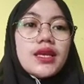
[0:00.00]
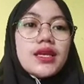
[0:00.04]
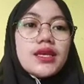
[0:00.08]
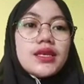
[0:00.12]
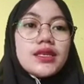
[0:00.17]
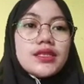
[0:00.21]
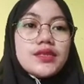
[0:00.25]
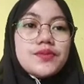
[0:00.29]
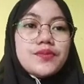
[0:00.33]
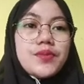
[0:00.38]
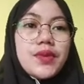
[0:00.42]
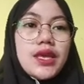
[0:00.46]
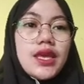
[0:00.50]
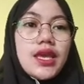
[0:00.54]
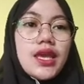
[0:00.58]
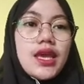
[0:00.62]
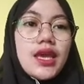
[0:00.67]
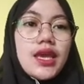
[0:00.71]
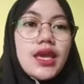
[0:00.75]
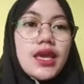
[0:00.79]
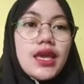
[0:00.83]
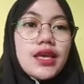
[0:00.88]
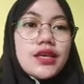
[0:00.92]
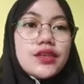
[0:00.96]

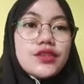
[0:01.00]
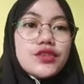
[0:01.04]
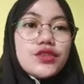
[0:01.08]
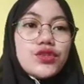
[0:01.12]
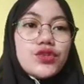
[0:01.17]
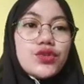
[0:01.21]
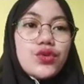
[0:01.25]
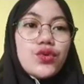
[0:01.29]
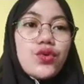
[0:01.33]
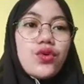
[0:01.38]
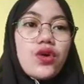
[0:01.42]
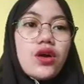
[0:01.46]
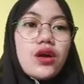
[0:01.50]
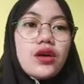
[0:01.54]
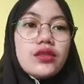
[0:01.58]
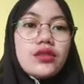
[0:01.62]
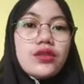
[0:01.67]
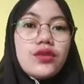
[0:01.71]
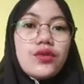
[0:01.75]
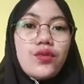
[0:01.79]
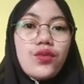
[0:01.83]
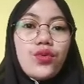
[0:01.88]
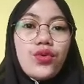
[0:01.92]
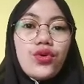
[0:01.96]
speaking is to
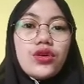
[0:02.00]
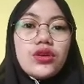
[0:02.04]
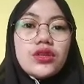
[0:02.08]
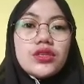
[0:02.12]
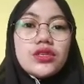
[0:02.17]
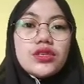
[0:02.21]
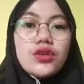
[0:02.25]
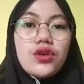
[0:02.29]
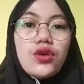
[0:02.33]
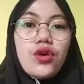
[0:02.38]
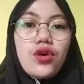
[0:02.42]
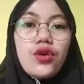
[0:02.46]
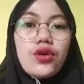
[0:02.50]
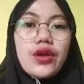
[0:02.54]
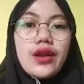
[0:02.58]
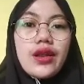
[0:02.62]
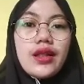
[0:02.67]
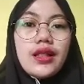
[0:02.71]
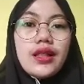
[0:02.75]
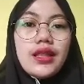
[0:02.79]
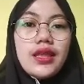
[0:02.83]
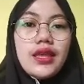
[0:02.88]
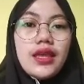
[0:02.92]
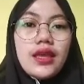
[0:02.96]
other words
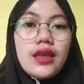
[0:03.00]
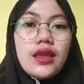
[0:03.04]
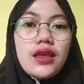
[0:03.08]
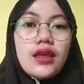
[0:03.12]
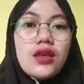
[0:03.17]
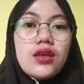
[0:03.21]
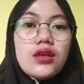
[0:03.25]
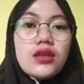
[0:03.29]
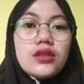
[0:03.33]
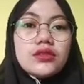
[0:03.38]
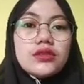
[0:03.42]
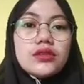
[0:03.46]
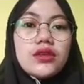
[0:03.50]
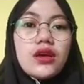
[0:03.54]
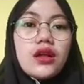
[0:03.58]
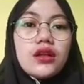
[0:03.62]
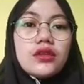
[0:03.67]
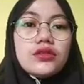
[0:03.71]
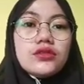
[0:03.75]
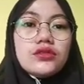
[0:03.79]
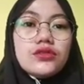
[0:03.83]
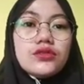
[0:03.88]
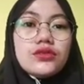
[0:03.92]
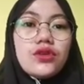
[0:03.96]
orally.
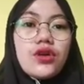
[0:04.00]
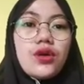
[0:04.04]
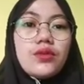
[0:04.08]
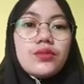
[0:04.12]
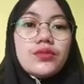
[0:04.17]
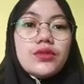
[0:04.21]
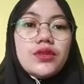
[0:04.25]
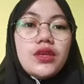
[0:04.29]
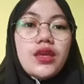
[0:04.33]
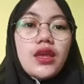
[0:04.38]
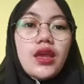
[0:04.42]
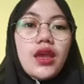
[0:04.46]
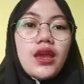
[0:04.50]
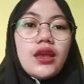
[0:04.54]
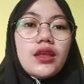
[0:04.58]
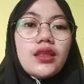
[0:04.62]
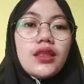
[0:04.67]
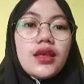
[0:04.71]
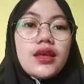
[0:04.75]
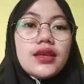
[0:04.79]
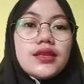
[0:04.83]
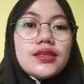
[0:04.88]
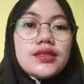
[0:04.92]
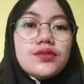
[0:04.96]
Talk, to communicate,
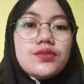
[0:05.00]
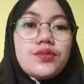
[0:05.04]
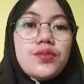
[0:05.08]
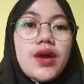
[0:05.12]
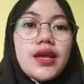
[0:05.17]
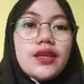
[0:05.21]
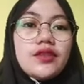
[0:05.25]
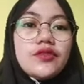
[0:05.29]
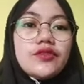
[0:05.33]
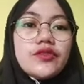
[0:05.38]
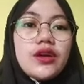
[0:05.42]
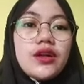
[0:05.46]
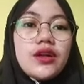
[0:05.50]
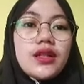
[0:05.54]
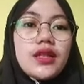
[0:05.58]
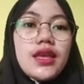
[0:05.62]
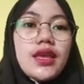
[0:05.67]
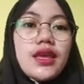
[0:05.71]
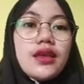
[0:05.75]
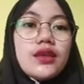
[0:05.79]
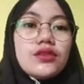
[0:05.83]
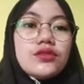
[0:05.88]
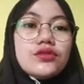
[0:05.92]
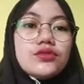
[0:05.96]
as by
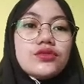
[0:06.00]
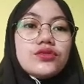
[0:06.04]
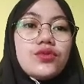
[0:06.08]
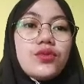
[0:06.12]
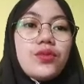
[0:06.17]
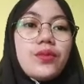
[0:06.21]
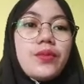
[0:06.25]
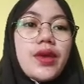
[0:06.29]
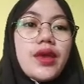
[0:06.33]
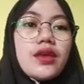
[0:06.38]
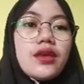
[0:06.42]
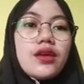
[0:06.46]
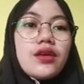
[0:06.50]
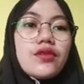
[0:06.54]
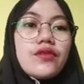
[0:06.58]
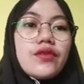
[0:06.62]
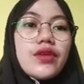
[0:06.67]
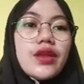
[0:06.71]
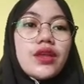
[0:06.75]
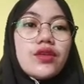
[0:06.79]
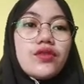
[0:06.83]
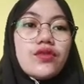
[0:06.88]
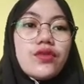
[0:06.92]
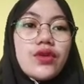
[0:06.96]
talking, to make a
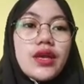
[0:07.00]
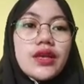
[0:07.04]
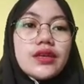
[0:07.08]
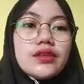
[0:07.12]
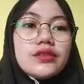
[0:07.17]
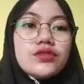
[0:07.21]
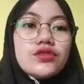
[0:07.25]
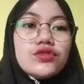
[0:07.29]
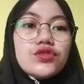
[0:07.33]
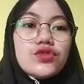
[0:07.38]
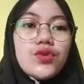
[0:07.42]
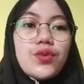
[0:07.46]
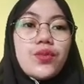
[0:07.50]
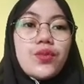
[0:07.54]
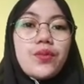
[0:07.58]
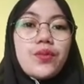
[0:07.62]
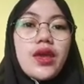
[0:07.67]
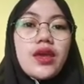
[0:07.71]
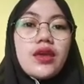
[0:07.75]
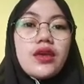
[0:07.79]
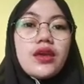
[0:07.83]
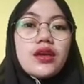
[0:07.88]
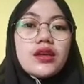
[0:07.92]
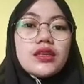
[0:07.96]
request, to
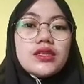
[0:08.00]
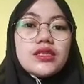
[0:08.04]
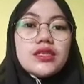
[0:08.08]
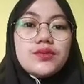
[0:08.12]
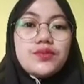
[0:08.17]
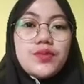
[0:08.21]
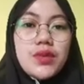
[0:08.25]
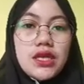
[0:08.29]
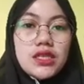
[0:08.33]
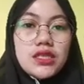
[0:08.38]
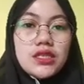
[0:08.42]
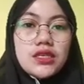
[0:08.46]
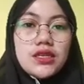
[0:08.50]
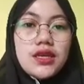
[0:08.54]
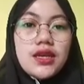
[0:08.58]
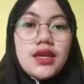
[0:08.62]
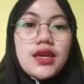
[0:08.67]
make a speech.